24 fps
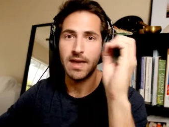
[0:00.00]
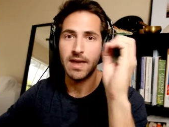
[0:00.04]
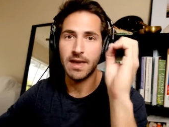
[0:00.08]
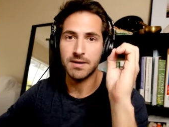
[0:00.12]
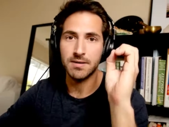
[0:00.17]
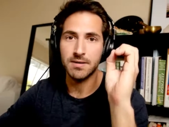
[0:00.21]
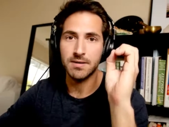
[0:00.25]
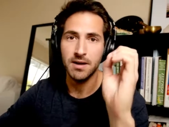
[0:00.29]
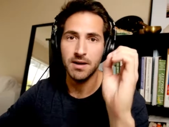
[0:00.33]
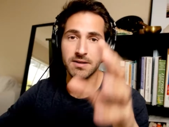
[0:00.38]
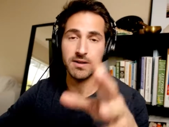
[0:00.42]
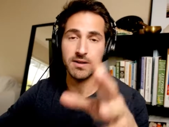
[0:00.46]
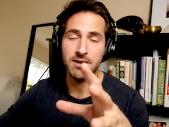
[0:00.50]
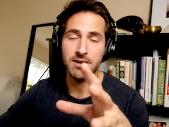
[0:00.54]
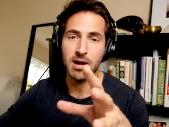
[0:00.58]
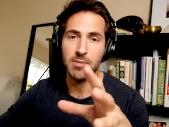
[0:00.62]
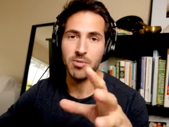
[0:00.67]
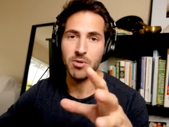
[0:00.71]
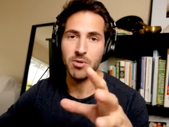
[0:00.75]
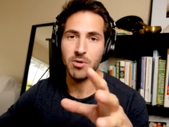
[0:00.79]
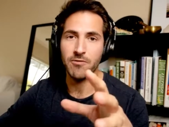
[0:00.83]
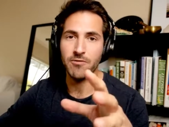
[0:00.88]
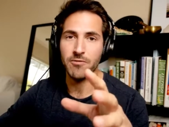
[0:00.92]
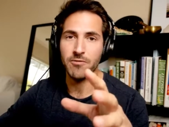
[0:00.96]
and a
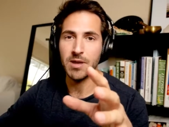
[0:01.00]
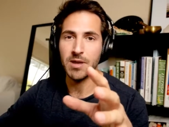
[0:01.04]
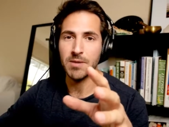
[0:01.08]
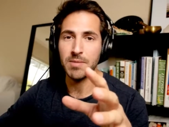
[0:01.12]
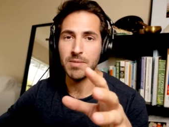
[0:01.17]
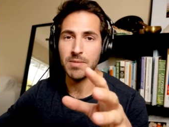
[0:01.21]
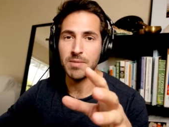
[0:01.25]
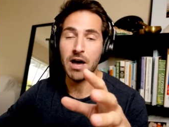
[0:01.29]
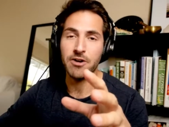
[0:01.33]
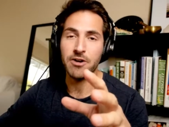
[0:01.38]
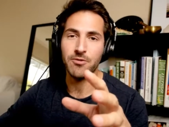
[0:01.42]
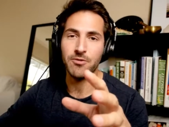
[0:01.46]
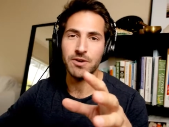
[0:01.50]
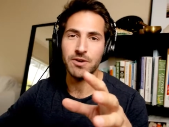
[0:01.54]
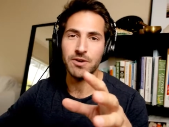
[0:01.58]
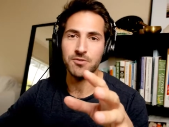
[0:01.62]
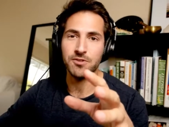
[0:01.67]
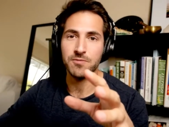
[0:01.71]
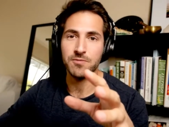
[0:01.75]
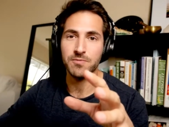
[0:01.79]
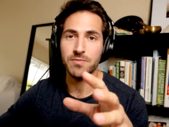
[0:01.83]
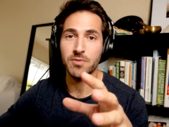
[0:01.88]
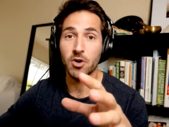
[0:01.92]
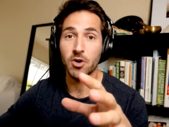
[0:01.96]
couple of maybe
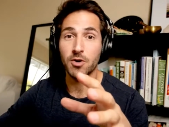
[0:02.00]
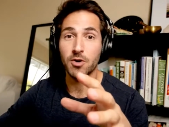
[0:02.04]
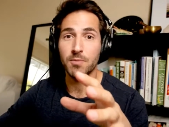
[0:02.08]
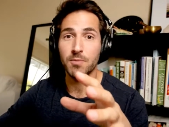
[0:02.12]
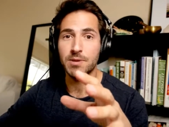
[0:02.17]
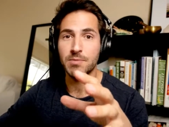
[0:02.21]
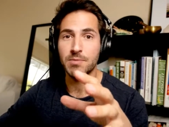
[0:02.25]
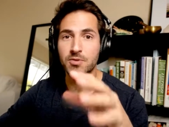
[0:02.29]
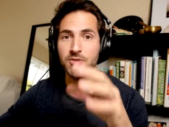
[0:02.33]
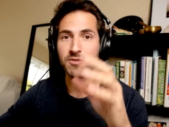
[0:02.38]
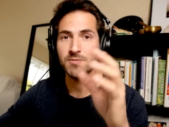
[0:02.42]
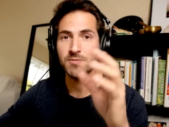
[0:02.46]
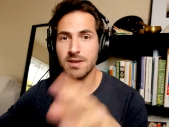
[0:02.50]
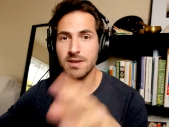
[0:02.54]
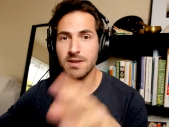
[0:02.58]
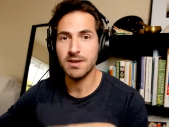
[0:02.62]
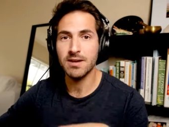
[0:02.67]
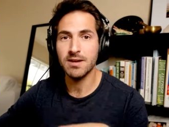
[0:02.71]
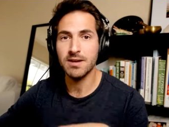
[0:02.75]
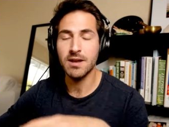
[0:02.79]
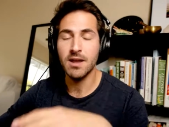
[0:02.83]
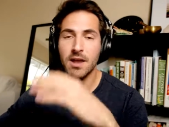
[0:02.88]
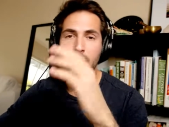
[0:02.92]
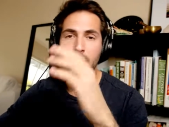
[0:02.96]
moderators or people
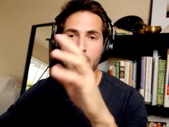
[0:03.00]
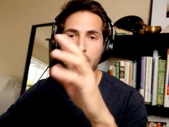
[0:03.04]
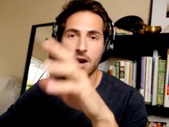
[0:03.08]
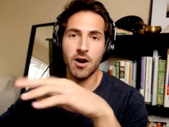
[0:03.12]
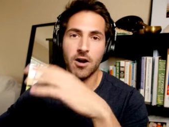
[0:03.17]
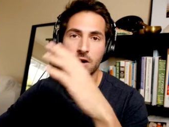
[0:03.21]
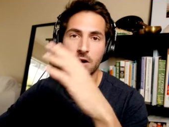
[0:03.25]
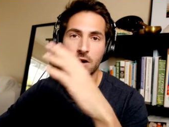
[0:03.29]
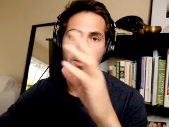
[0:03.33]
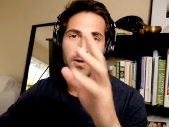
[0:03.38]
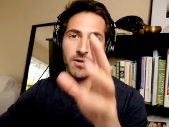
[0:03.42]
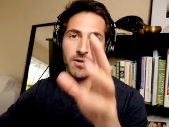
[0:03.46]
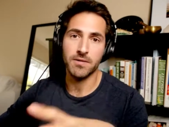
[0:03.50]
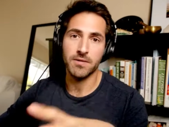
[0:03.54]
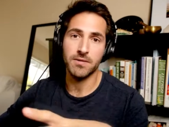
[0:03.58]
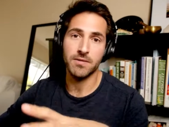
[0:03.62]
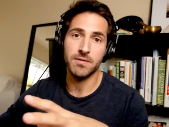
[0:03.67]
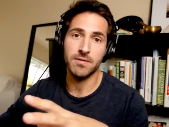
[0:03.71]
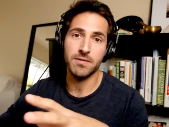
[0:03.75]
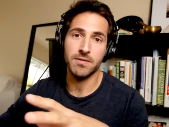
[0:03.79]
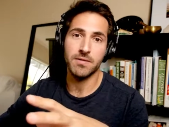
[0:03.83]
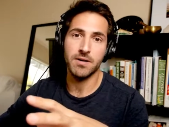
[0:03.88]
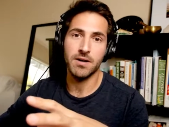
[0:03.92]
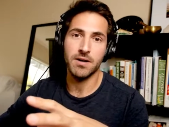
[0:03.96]
speaking
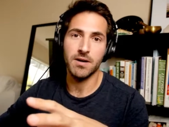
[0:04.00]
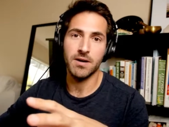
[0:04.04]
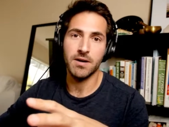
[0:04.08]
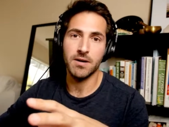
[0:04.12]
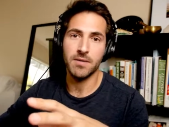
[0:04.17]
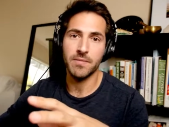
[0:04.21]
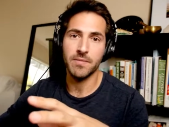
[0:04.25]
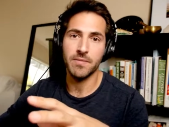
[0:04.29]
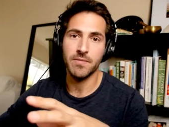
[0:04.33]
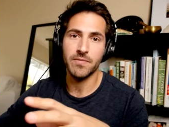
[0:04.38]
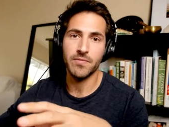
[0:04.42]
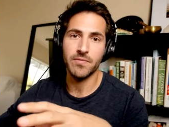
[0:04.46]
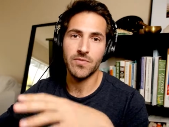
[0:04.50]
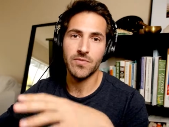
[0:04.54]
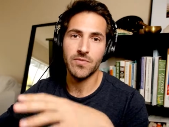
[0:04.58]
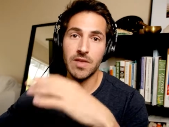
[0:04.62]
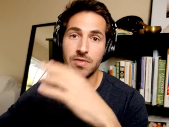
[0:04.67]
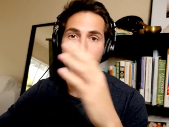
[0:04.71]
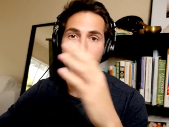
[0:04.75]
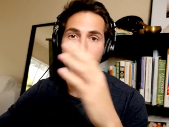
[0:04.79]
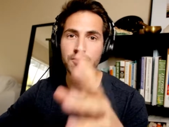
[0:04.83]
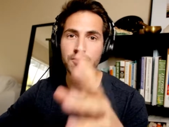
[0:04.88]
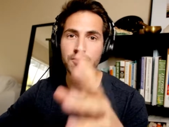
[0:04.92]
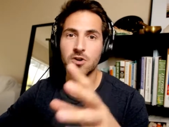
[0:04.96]
are
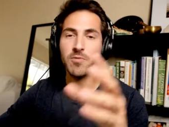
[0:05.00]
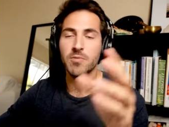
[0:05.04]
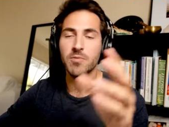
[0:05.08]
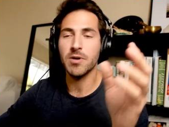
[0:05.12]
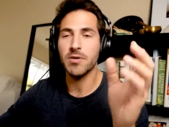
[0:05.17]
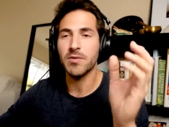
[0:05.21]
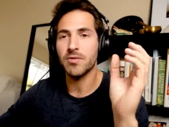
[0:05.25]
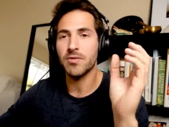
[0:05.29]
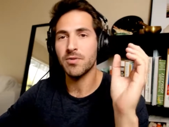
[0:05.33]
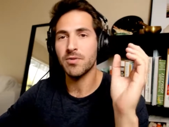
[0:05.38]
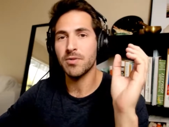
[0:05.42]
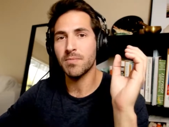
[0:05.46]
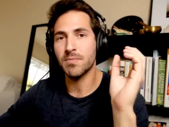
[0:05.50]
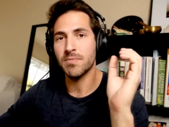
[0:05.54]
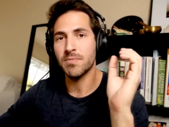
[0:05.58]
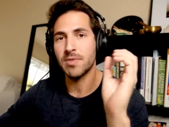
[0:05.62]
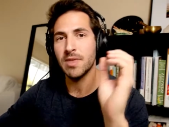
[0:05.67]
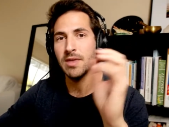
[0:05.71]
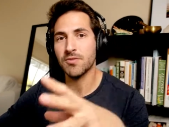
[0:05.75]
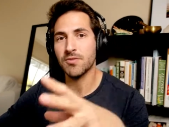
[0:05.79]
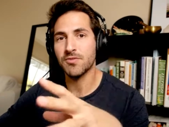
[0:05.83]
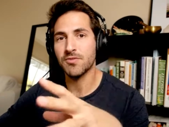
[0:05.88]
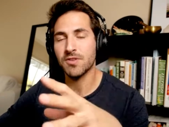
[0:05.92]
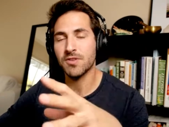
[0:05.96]
in the Zoom, but
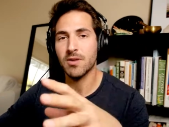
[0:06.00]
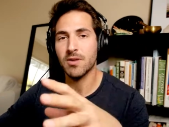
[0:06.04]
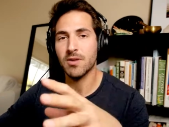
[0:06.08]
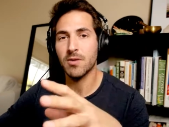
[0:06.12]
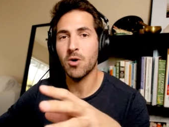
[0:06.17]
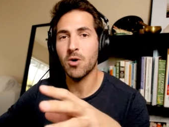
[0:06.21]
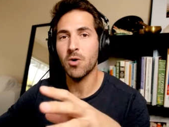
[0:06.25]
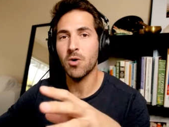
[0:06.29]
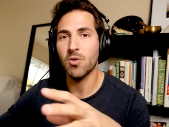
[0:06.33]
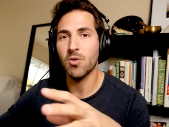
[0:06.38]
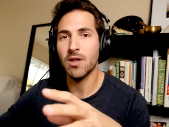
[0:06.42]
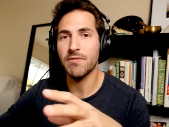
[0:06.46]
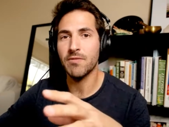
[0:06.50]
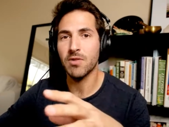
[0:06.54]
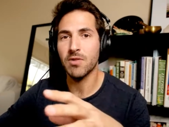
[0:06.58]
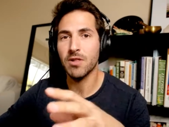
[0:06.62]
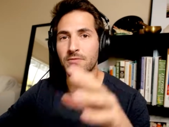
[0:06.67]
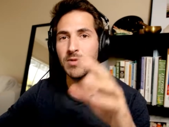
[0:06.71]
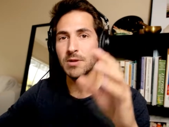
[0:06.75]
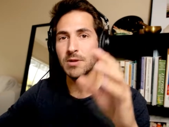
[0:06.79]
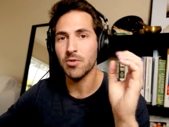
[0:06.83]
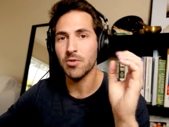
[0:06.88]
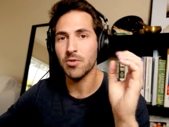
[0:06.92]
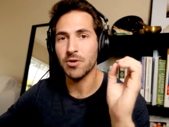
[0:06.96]
then there's just a whole level
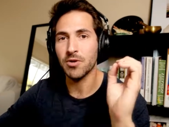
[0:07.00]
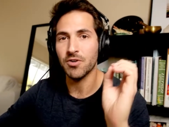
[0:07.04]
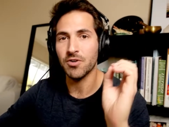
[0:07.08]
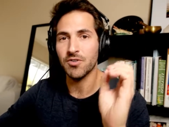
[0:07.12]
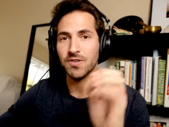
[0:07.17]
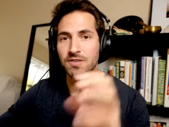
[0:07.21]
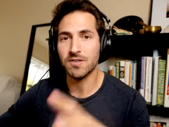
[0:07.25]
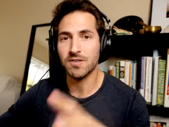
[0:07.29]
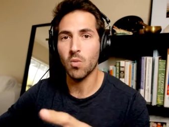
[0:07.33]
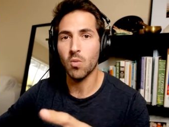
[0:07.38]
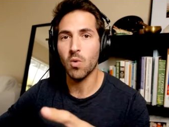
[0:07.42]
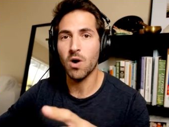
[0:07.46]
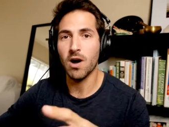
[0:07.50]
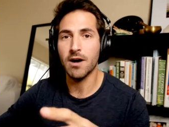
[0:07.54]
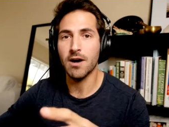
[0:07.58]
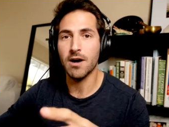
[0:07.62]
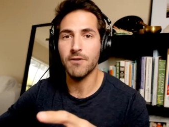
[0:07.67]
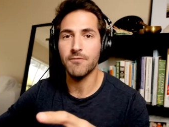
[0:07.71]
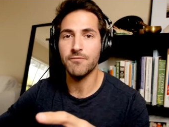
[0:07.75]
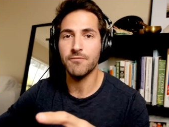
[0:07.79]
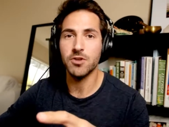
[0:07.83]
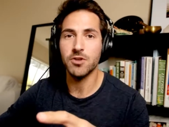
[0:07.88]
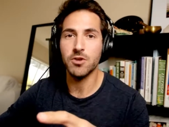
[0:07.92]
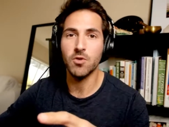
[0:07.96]
of people that are just
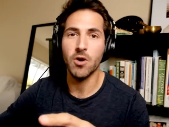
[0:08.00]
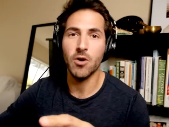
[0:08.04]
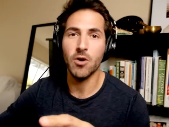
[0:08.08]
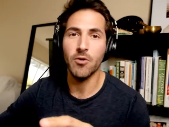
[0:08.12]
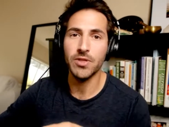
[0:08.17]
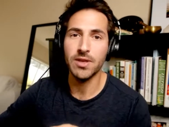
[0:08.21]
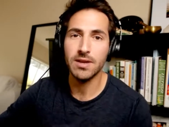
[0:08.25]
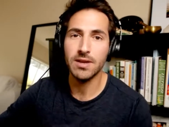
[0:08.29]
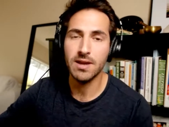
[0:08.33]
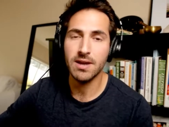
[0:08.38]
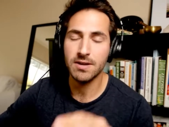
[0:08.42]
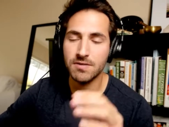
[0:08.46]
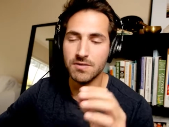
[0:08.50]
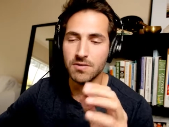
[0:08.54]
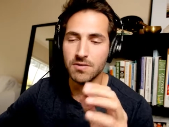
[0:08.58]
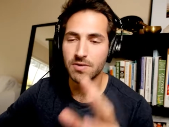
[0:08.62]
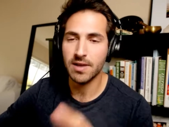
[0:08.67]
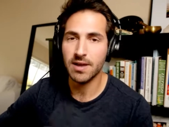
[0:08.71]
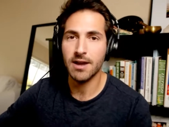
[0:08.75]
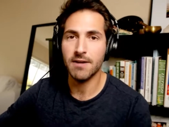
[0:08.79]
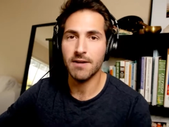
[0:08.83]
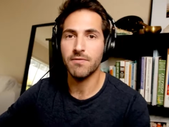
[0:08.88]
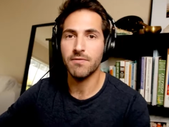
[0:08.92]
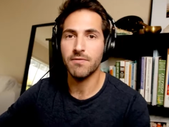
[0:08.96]
a view only, and so
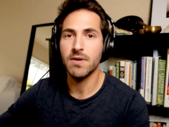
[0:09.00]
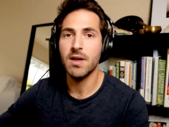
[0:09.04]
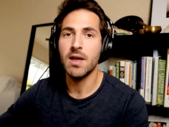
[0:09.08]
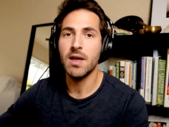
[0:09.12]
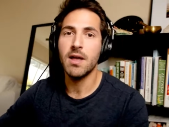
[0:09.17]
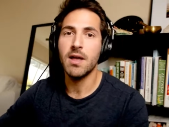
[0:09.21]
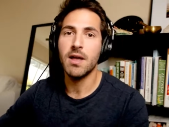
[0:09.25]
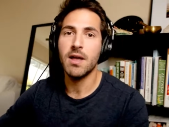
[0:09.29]
they have